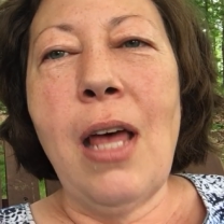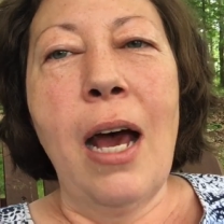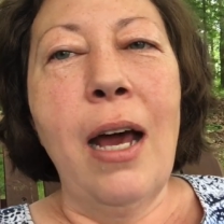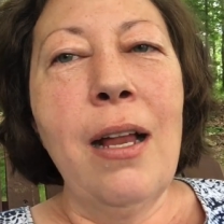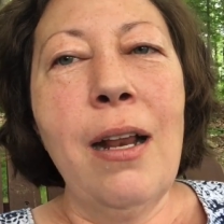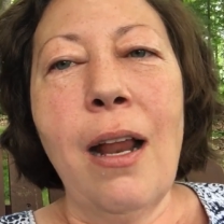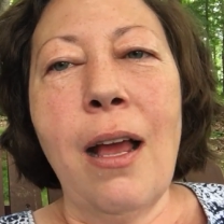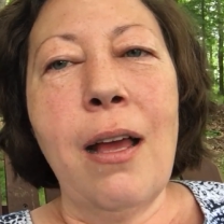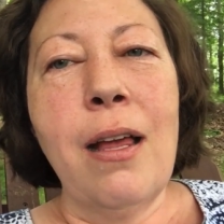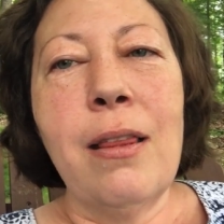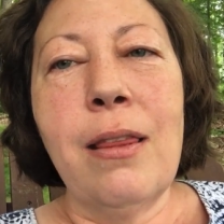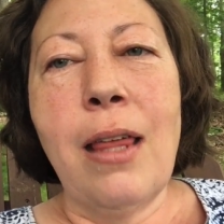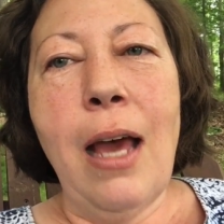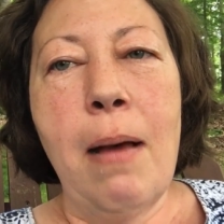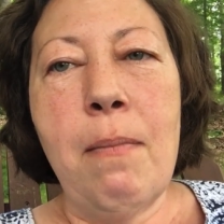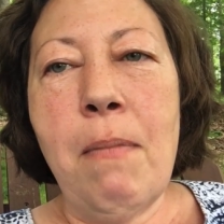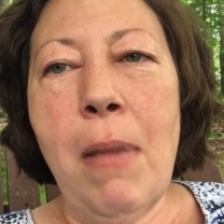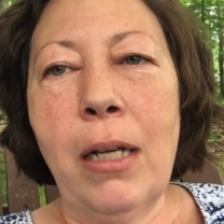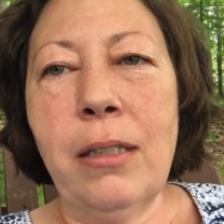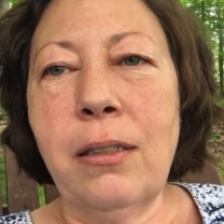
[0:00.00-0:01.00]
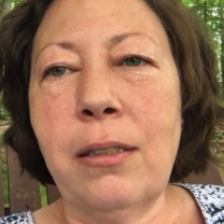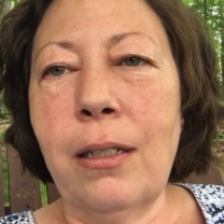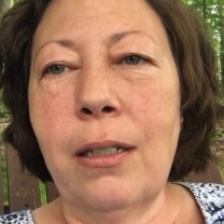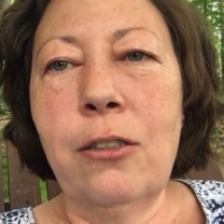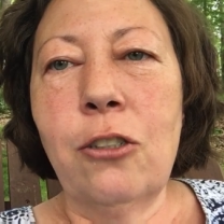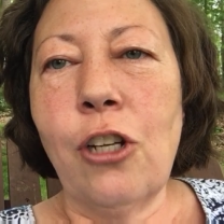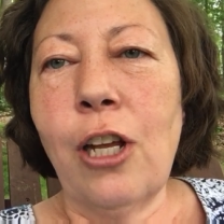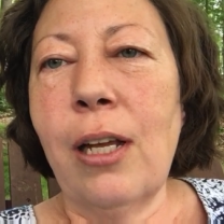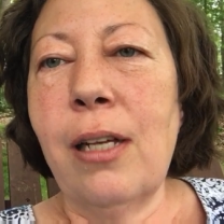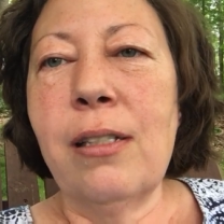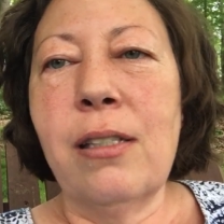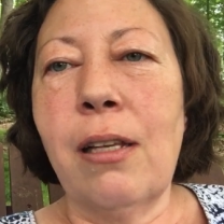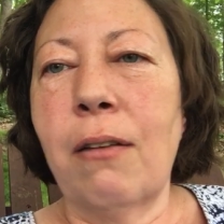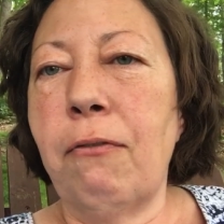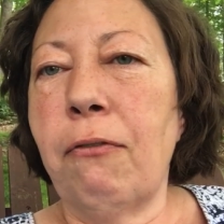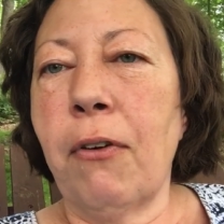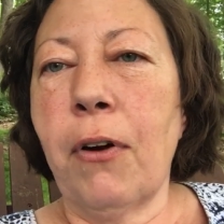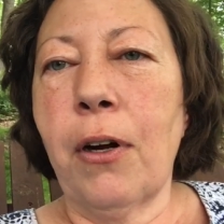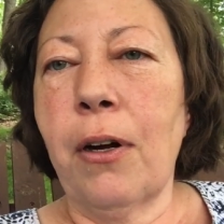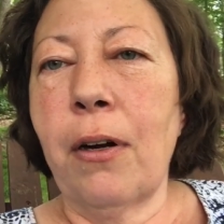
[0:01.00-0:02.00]
That message
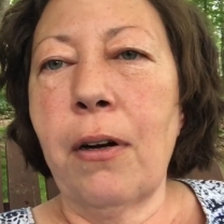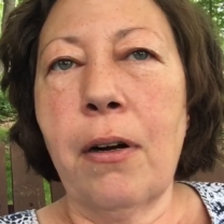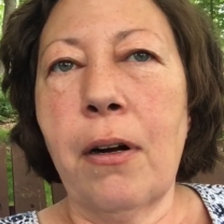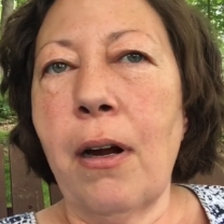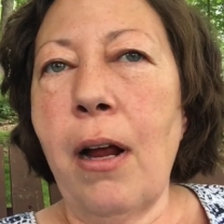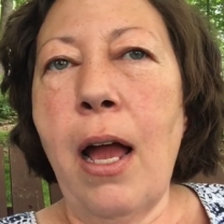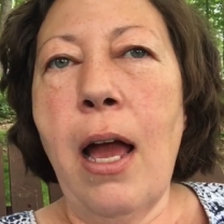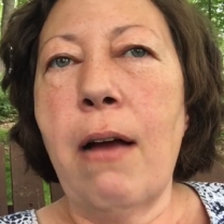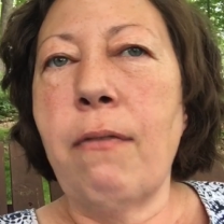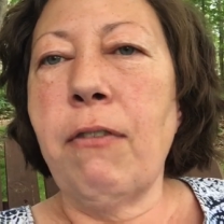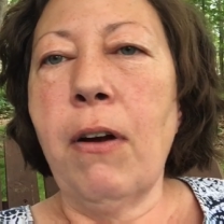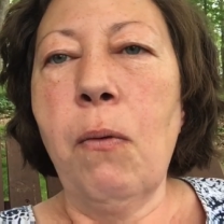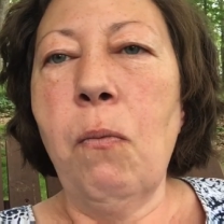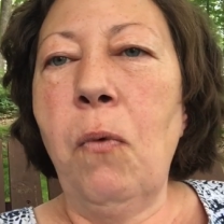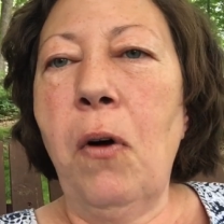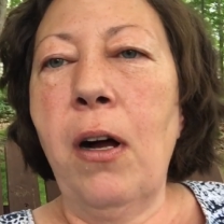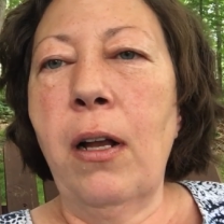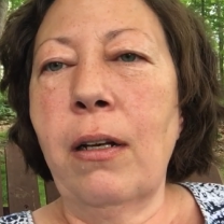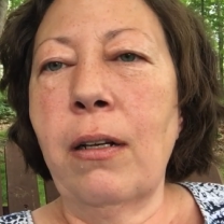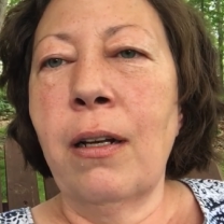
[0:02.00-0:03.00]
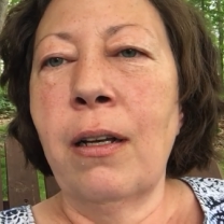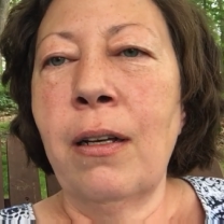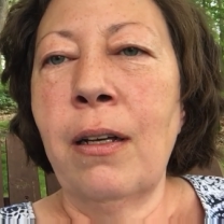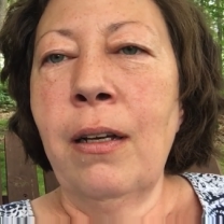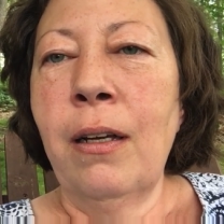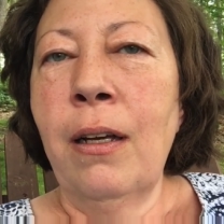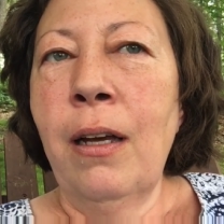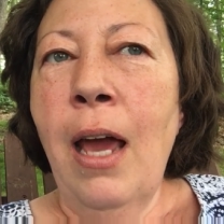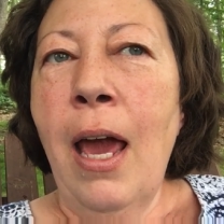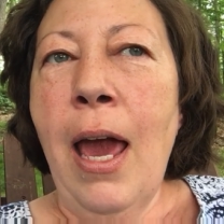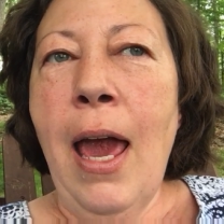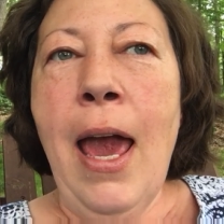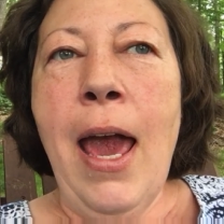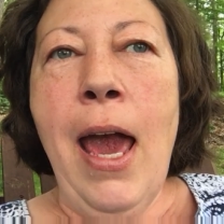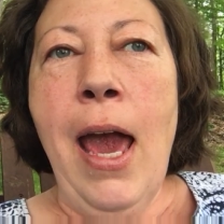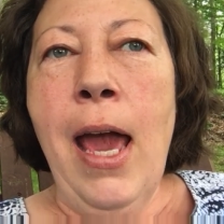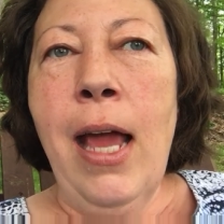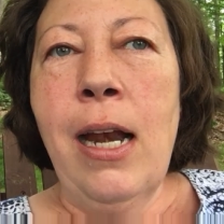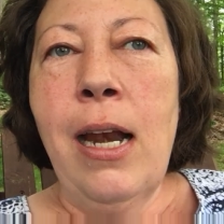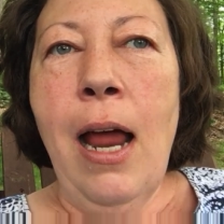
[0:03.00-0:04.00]
isn't for everyone.
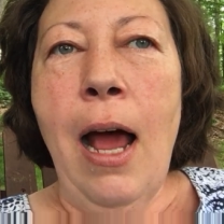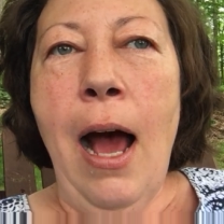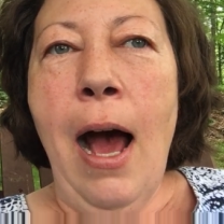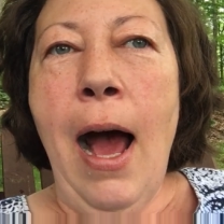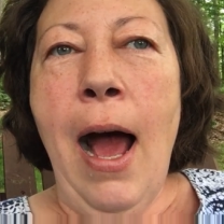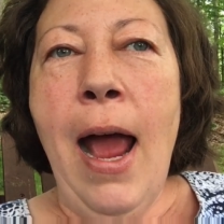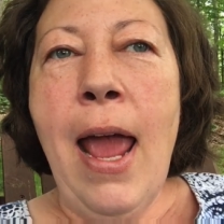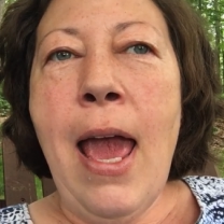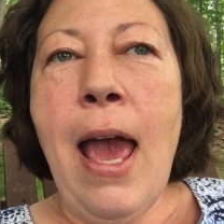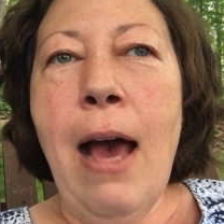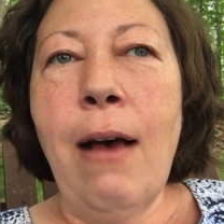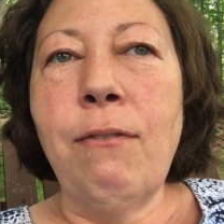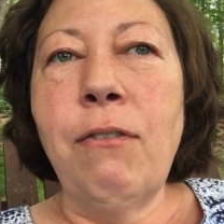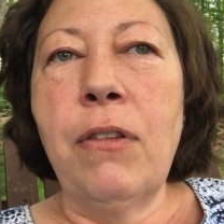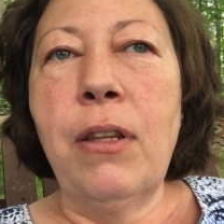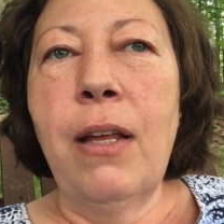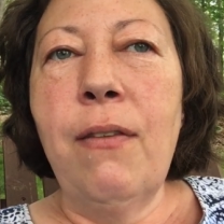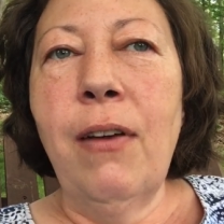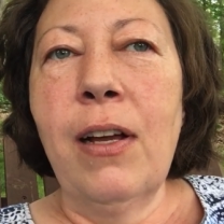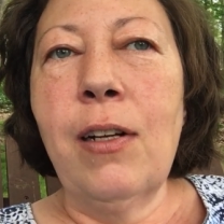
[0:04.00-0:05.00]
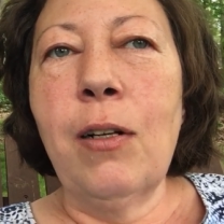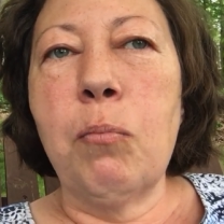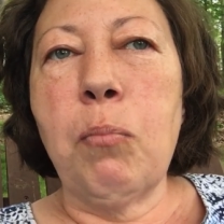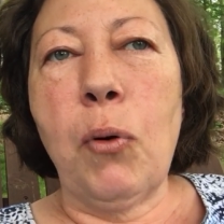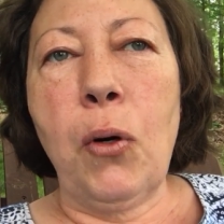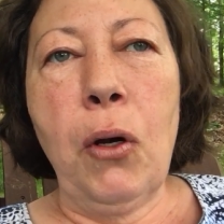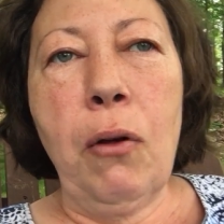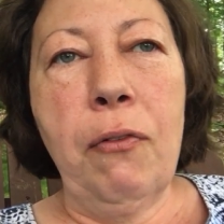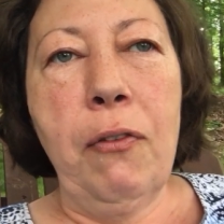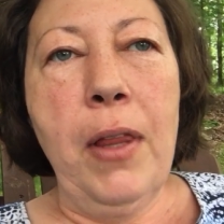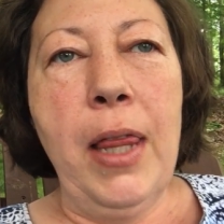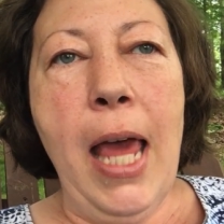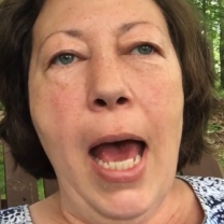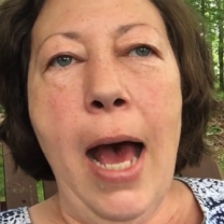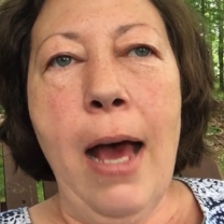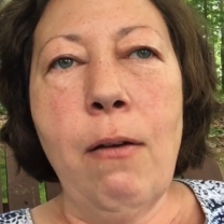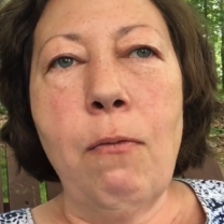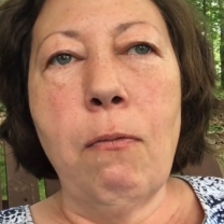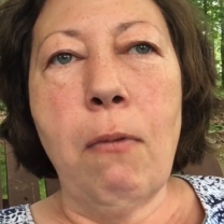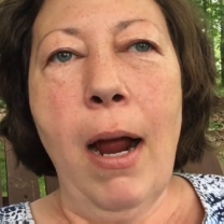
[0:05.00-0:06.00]
And I have living proof of
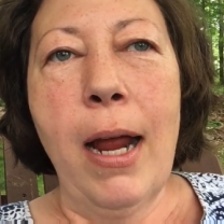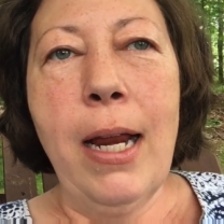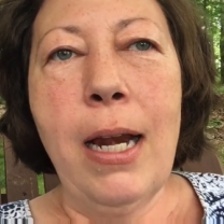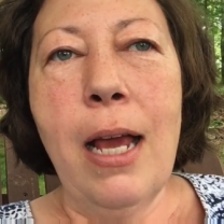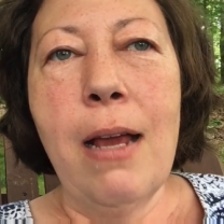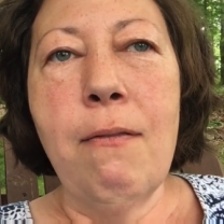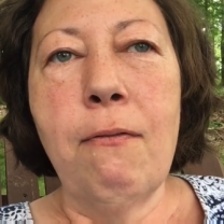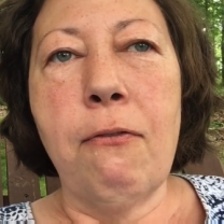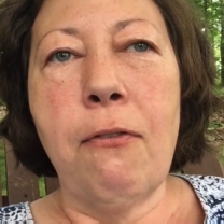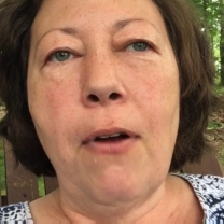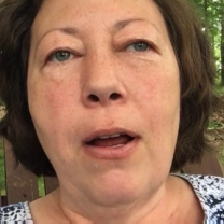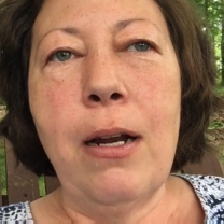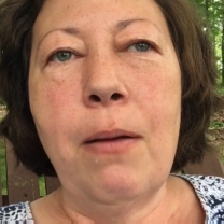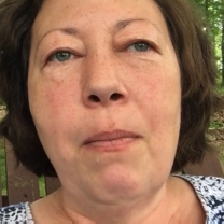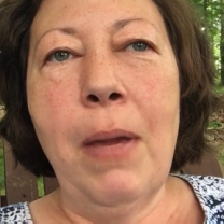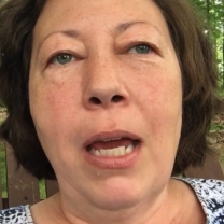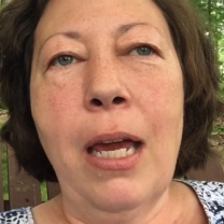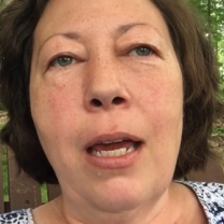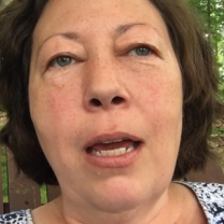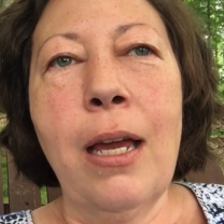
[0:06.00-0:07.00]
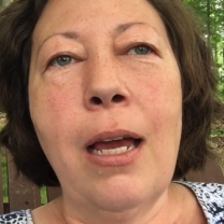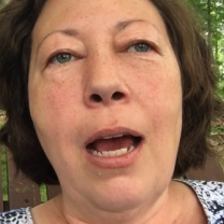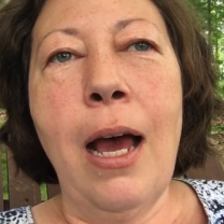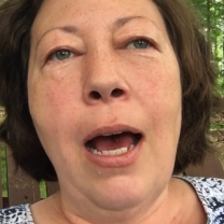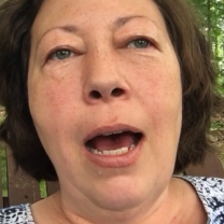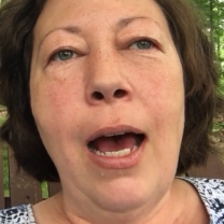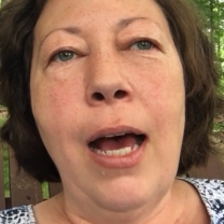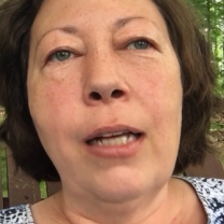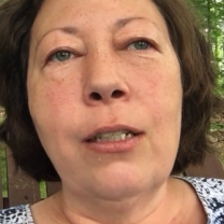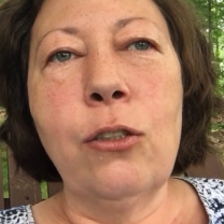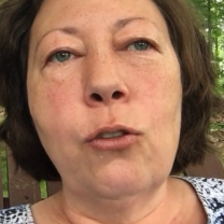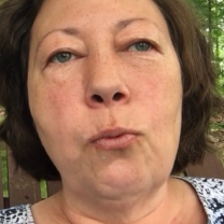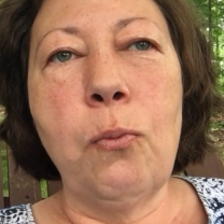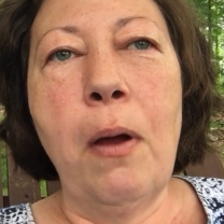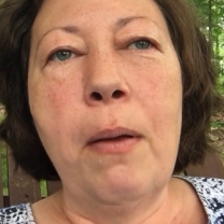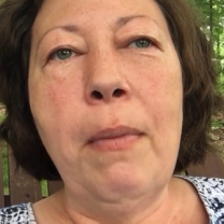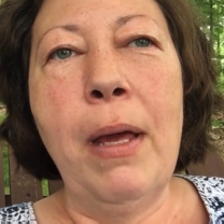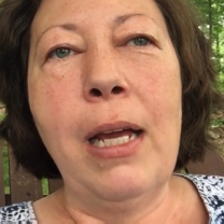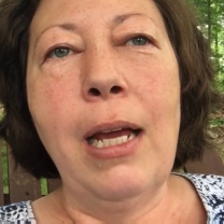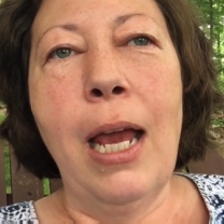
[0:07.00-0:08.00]
that right in front of me,
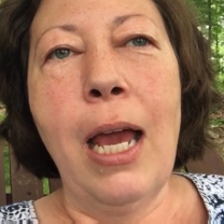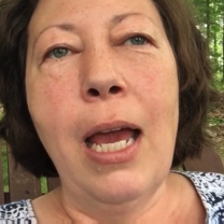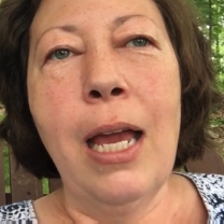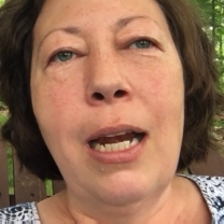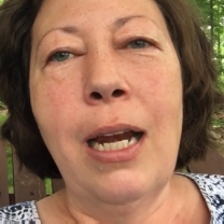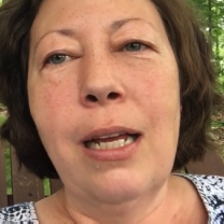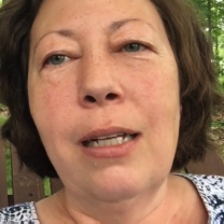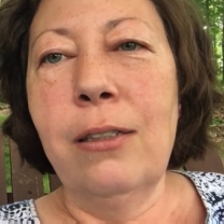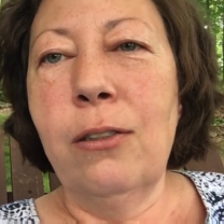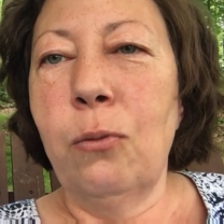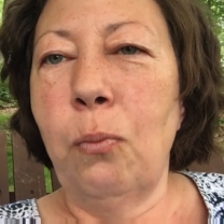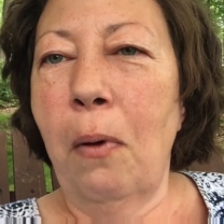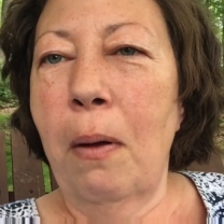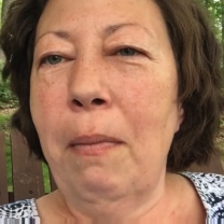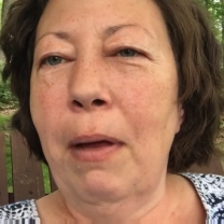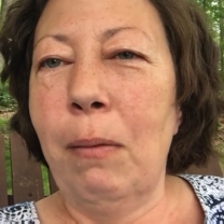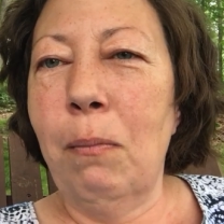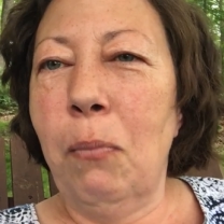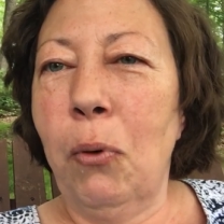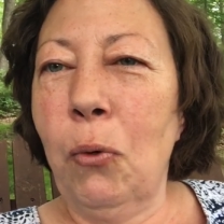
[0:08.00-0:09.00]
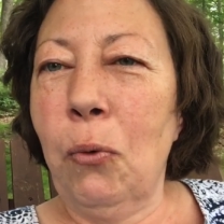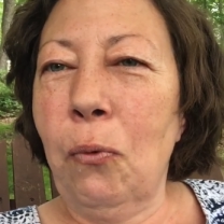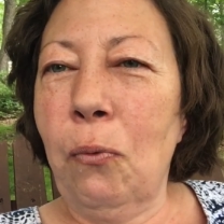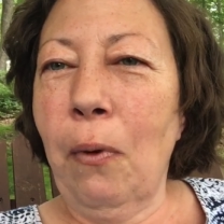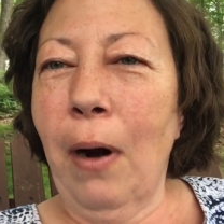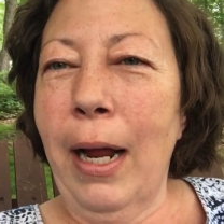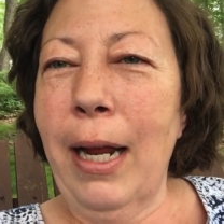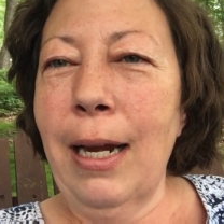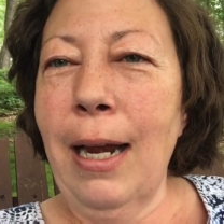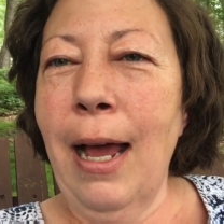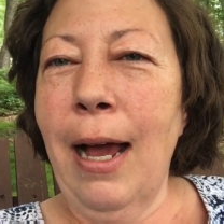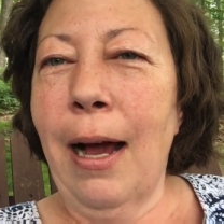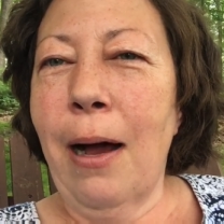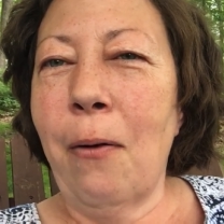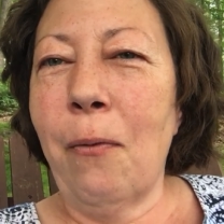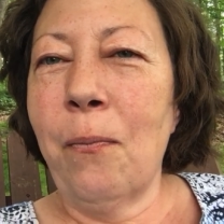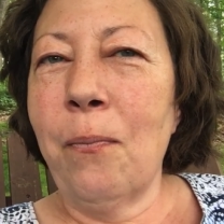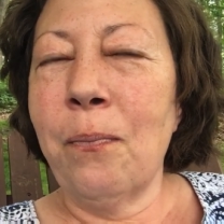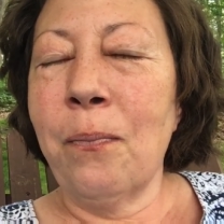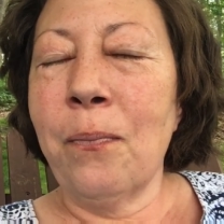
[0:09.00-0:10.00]
swimming in his swimming pool right now.